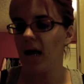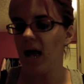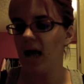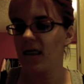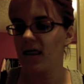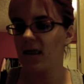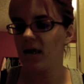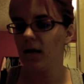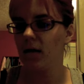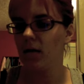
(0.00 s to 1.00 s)
I
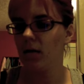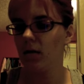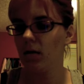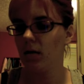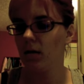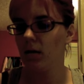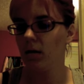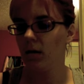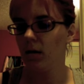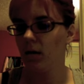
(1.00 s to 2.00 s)
think
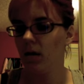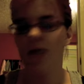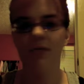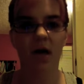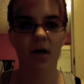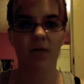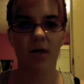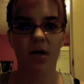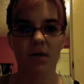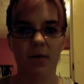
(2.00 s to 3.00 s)
I've kind of
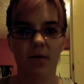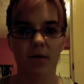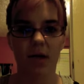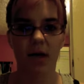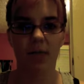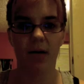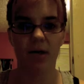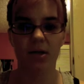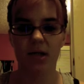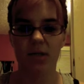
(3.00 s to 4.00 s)
lost my thread, and I
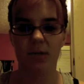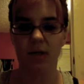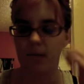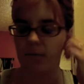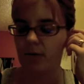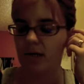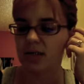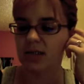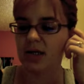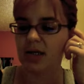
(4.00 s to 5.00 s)
apologize, but the point
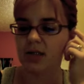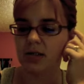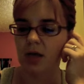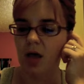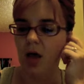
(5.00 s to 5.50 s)
is this.